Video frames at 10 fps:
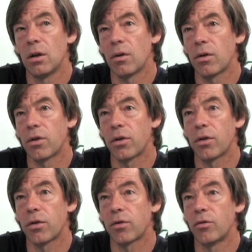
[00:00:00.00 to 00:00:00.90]

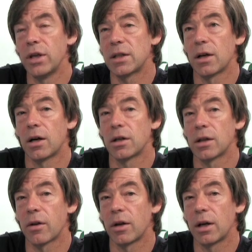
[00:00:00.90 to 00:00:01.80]
3 starters,
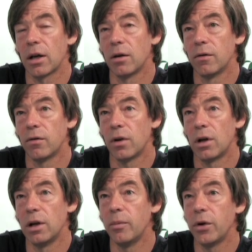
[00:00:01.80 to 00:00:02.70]
I think, out of
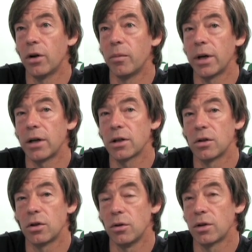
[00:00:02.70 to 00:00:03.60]
Olympio mares
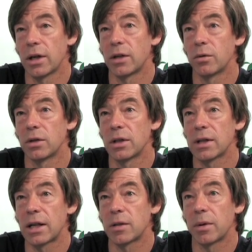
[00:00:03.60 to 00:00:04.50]
and 2 stakes winners and a
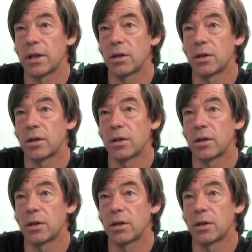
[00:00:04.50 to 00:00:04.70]
stakes placed